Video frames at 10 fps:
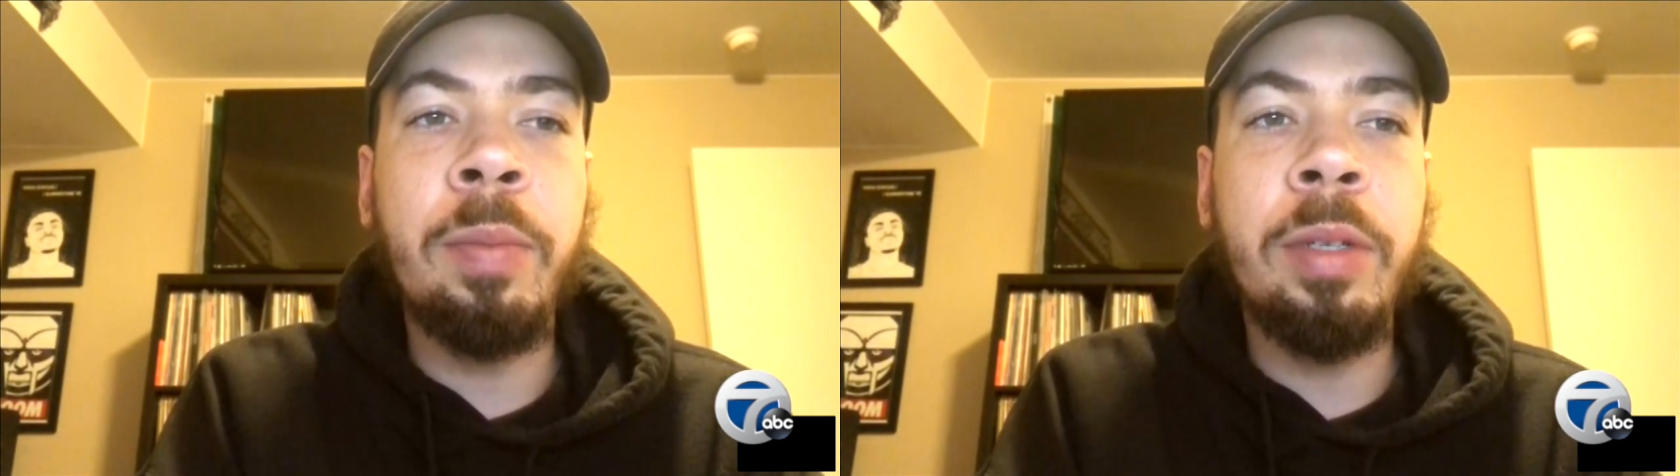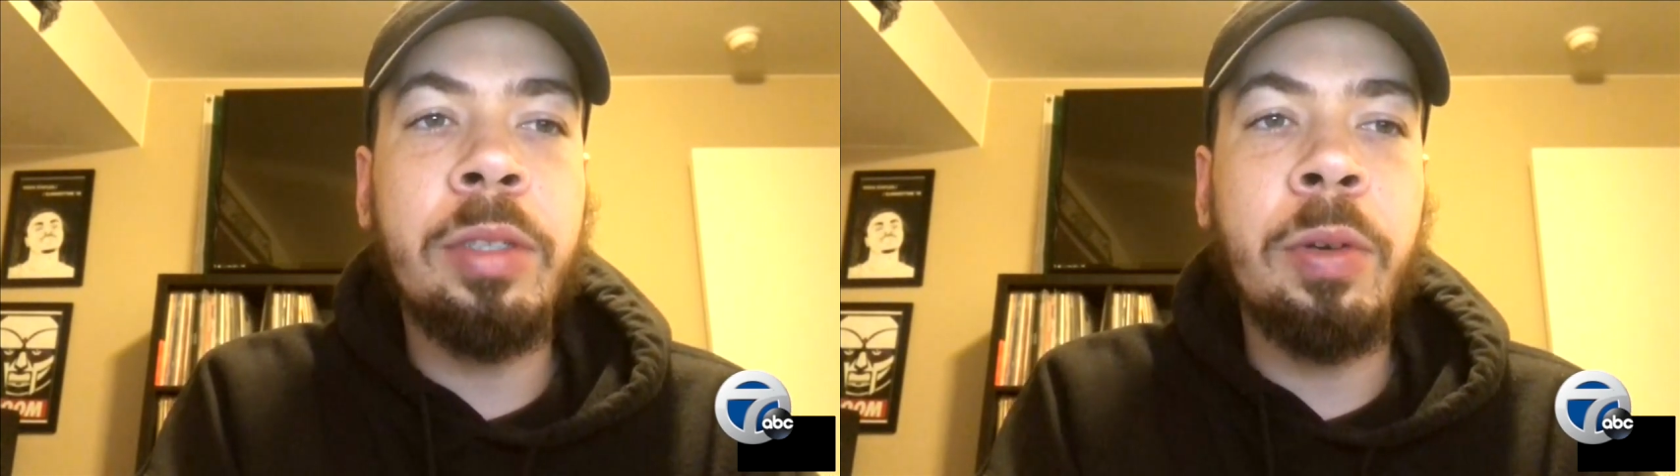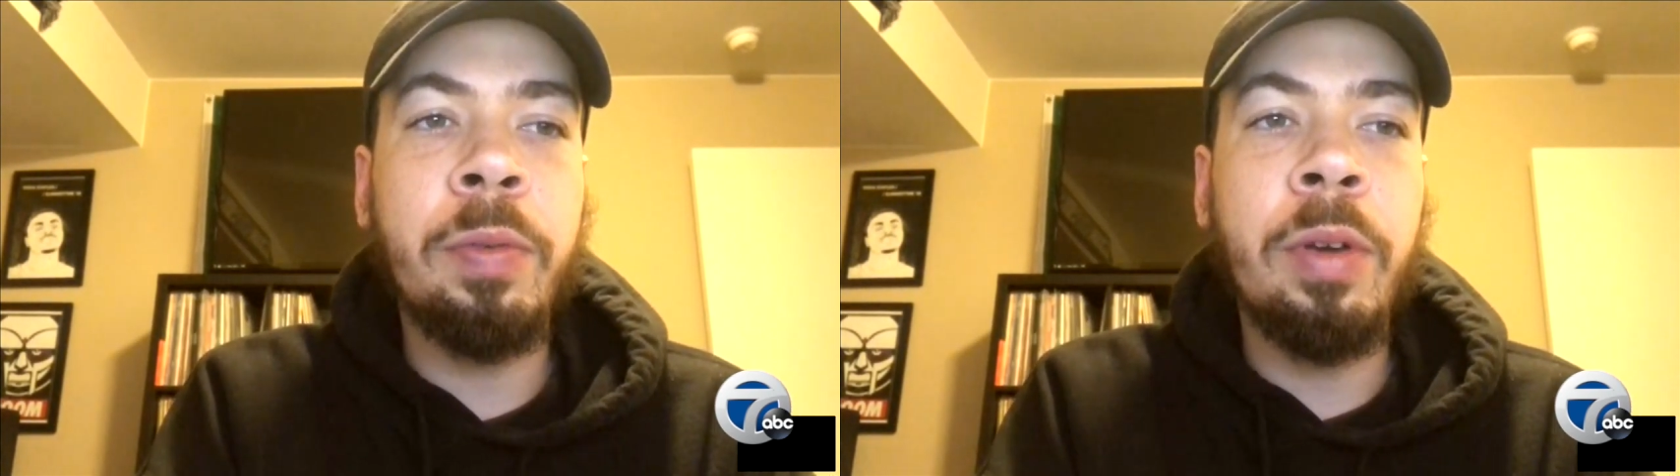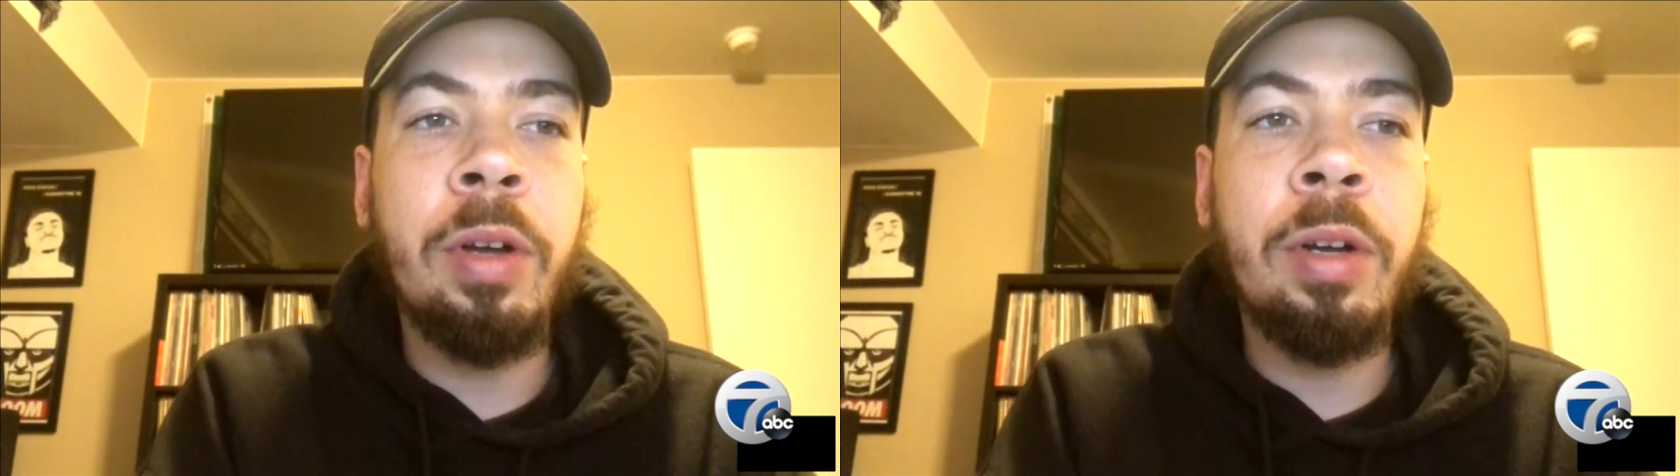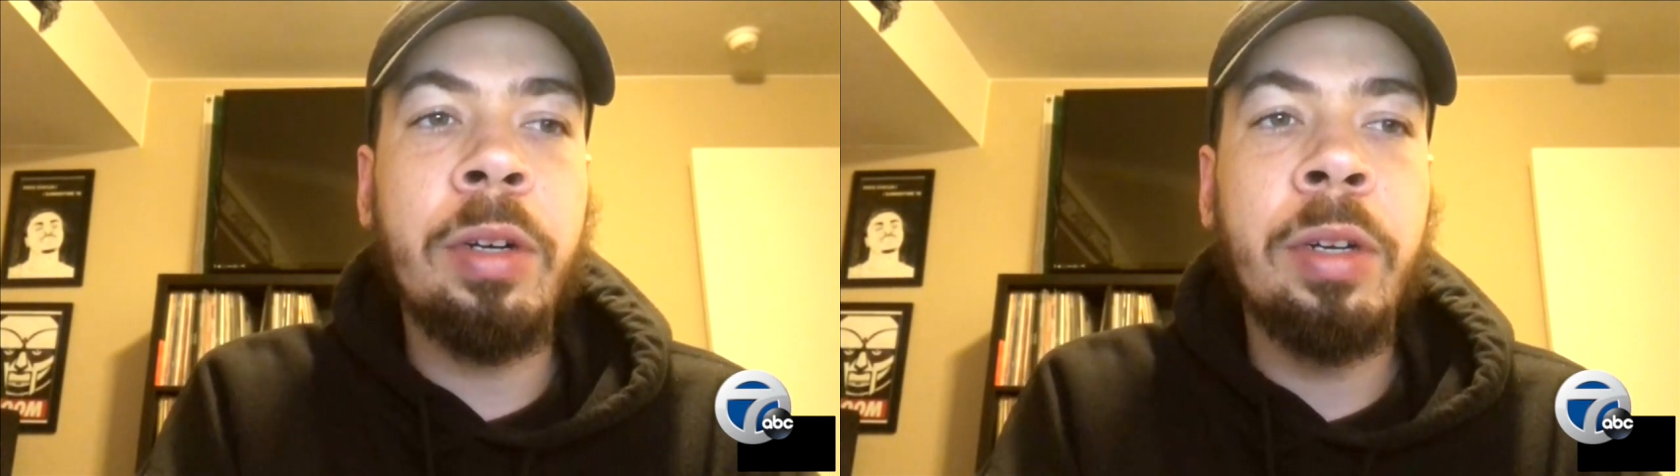but so
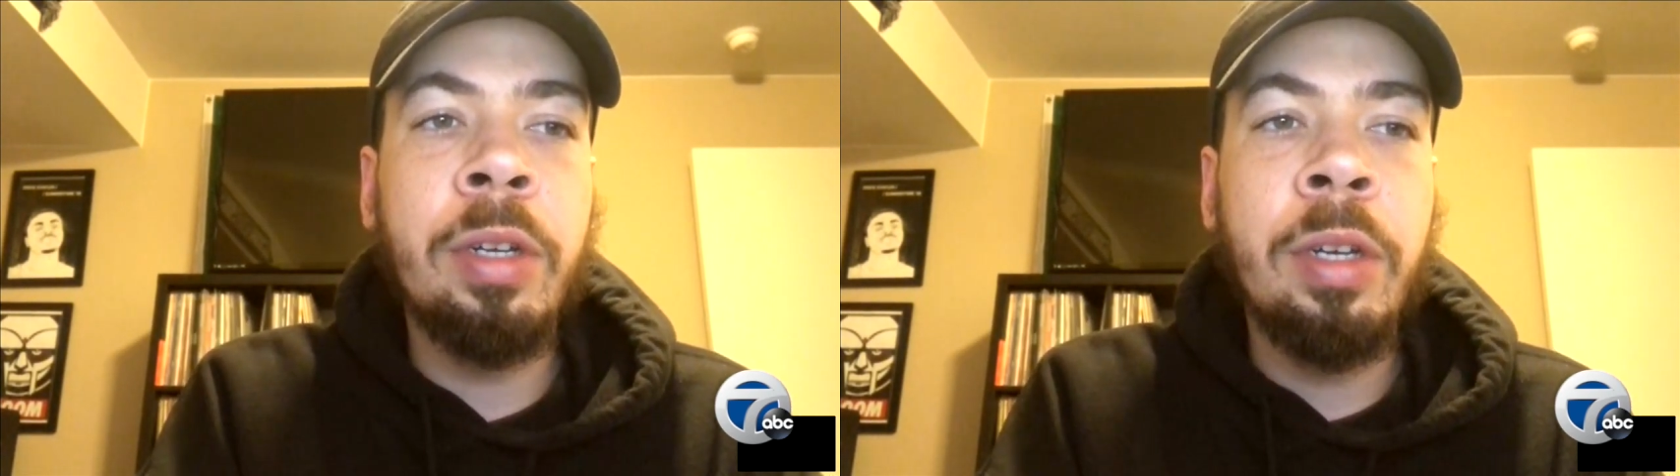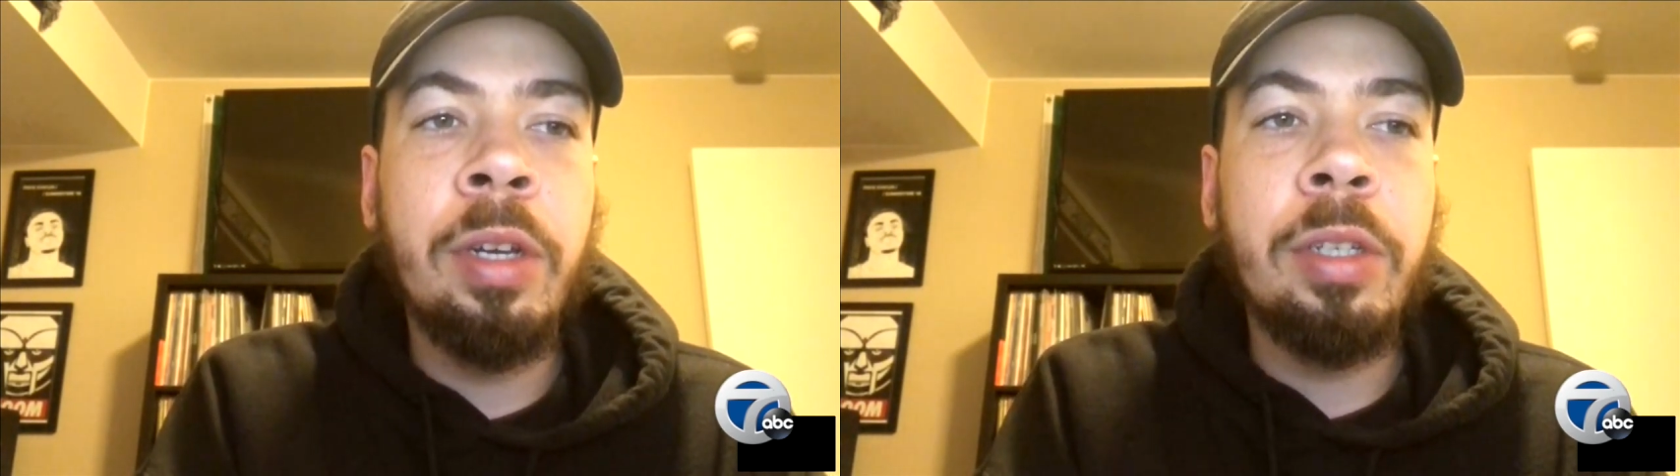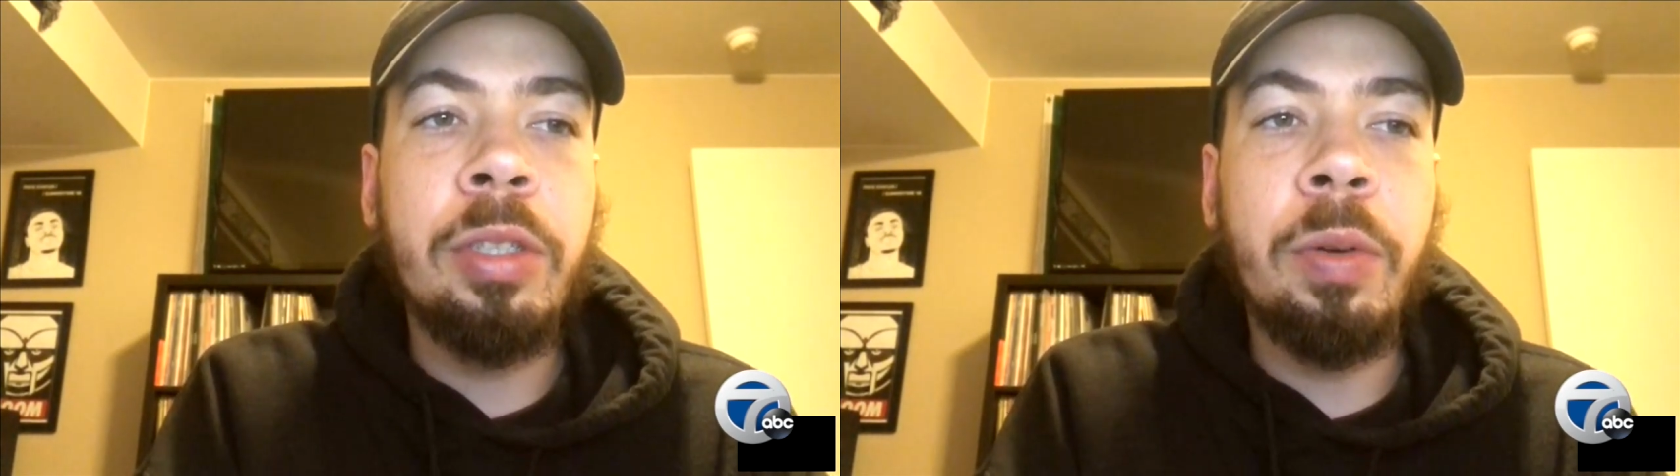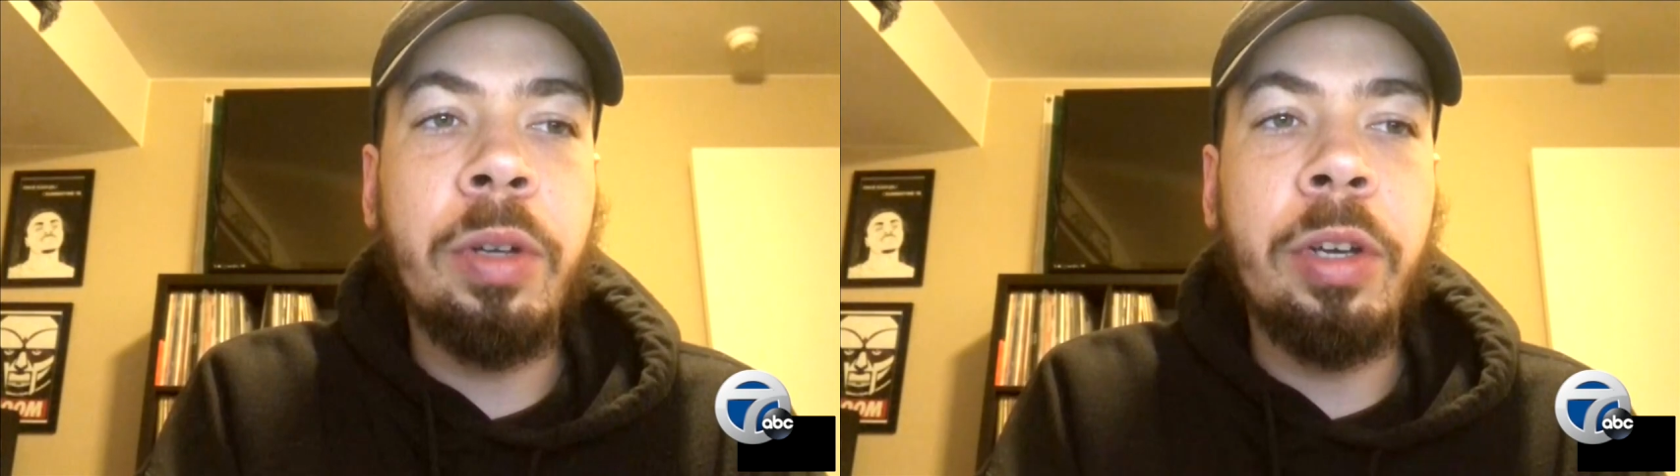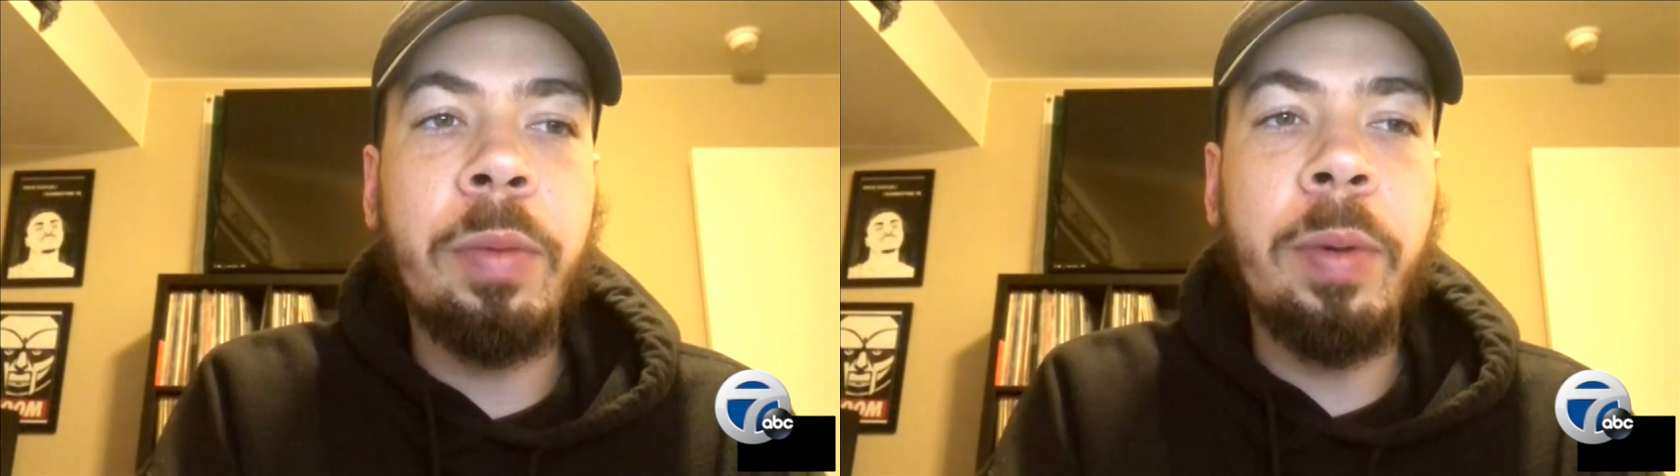far, so good.